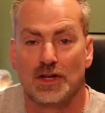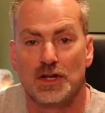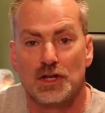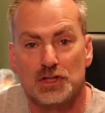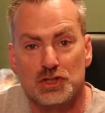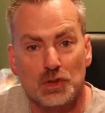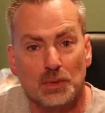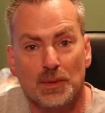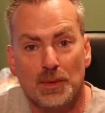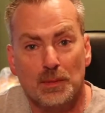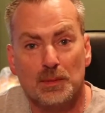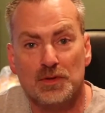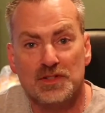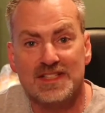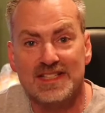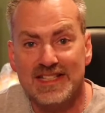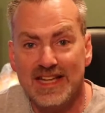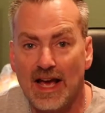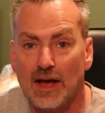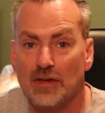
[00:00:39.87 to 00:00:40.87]
So we will
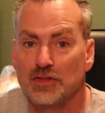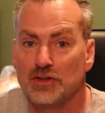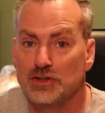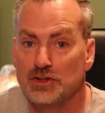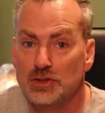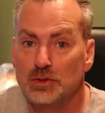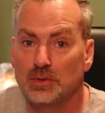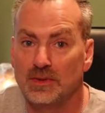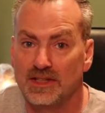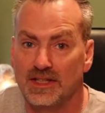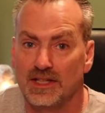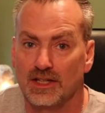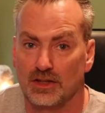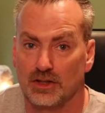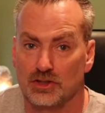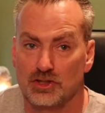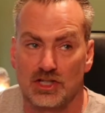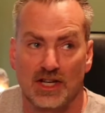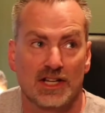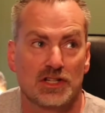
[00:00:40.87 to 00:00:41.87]
see how the new
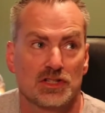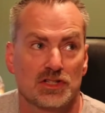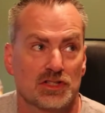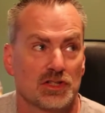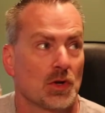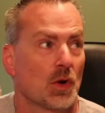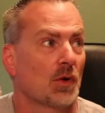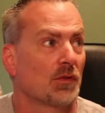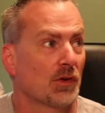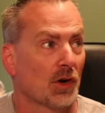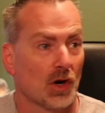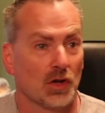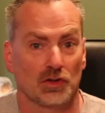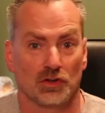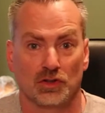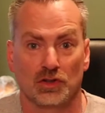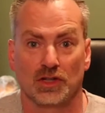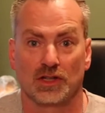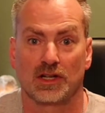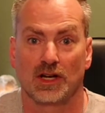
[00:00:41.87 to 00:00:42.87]
gear changes the overall
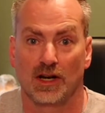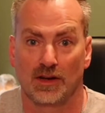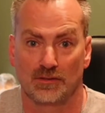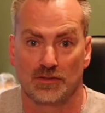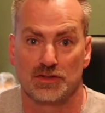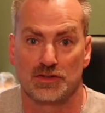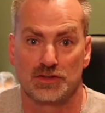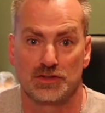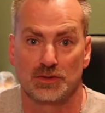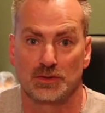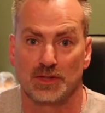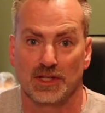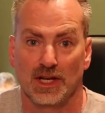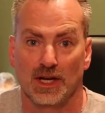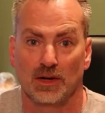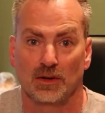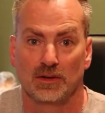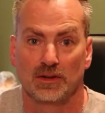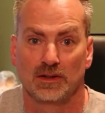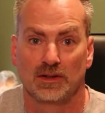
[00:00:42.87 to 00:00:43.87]
look of the
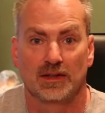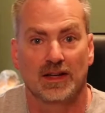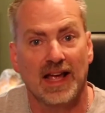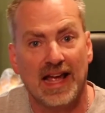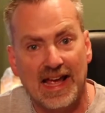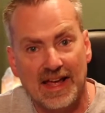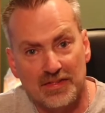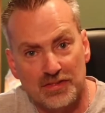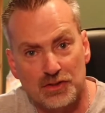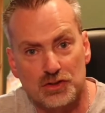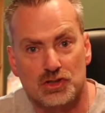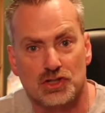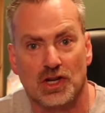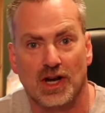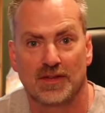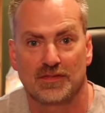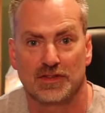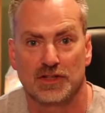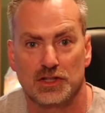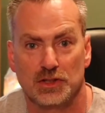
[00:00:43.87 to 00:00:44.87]
studio and the
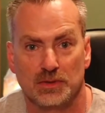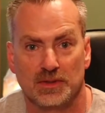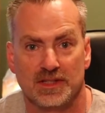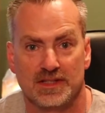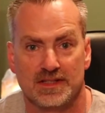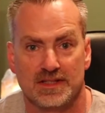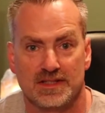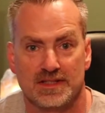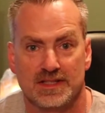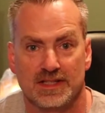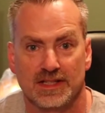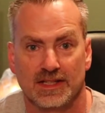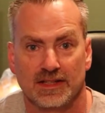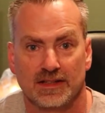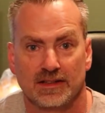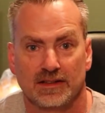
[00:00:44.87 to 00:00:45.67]
shot that you get to see.